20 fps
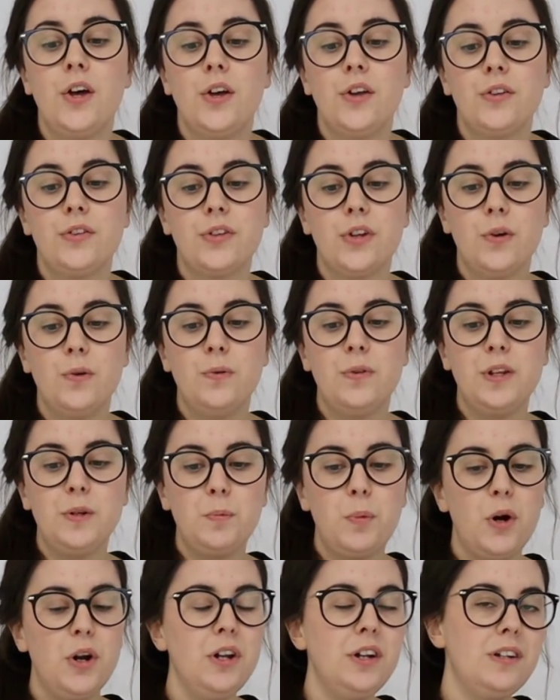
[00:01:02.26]
So this
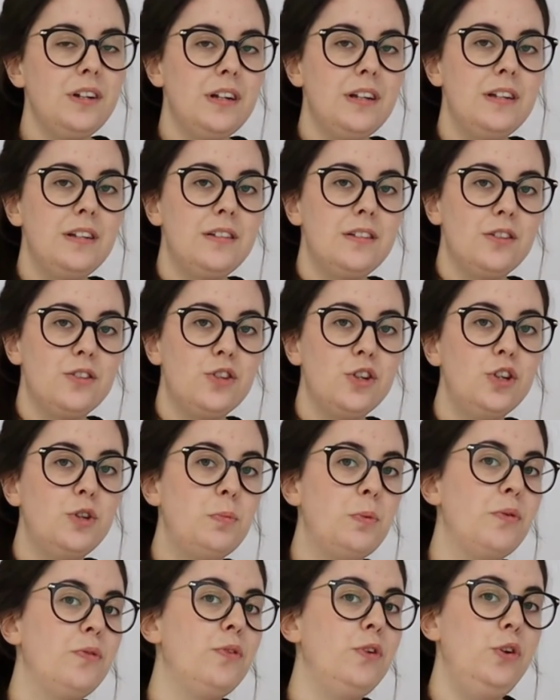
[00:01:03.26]
product is
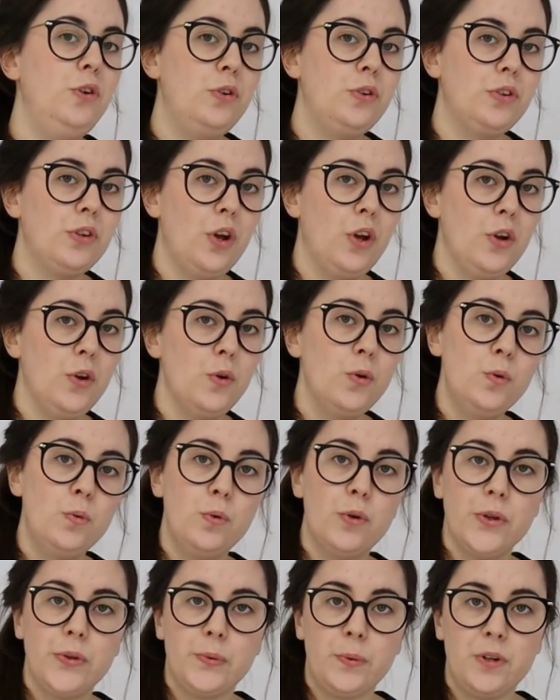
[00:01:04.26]
suitable for use on all
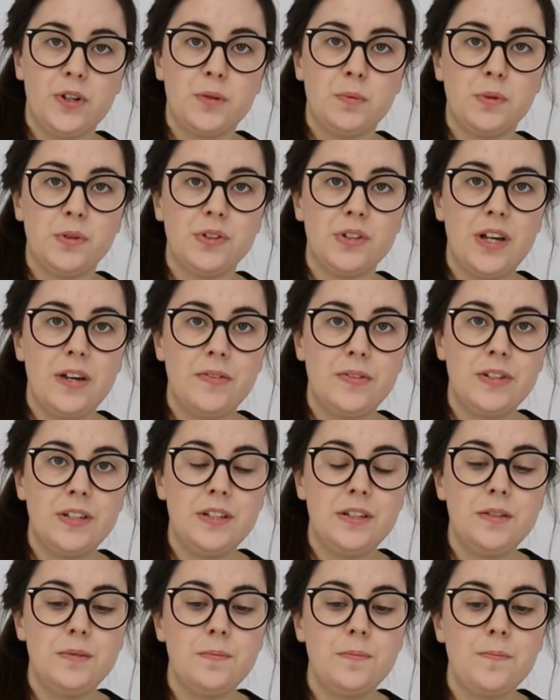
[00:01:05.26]
water-washable
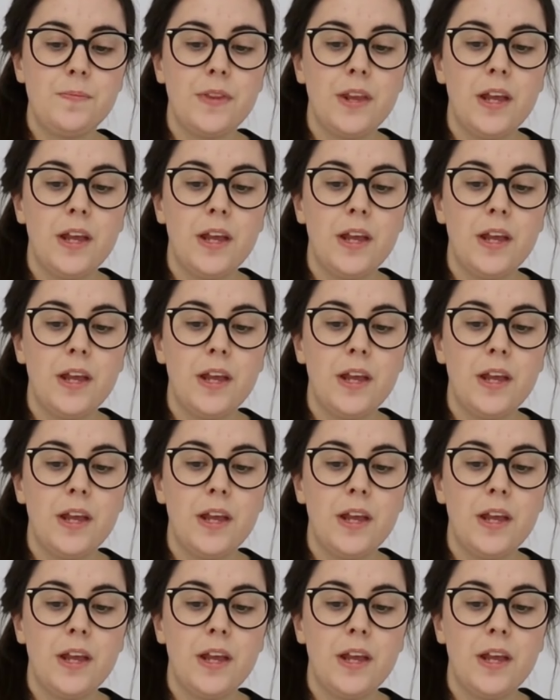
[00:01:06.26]
surfaces,